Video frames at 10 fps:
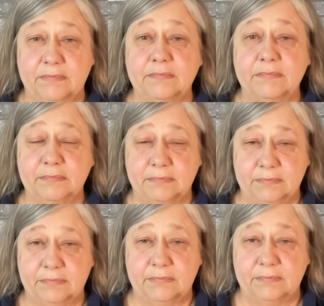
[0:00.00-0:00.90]

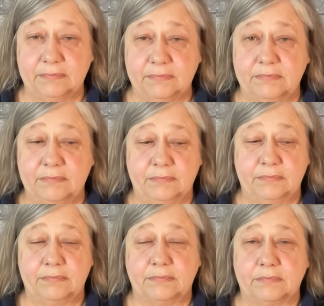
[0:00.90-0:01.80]

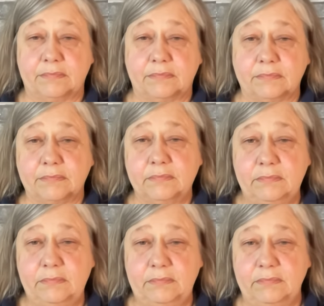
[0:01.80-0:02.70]

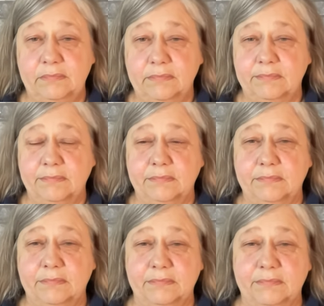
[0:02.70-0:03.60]

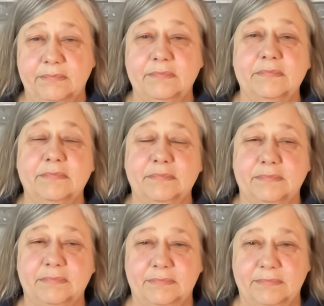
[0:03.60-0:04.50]

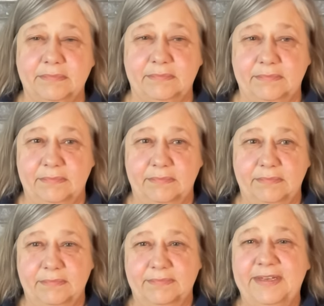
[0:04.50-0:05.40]

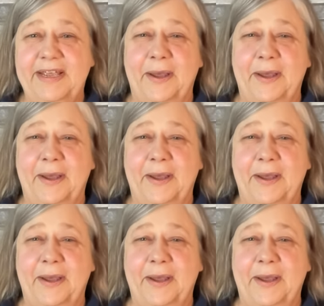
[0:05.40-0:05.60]
This person isn't speaking.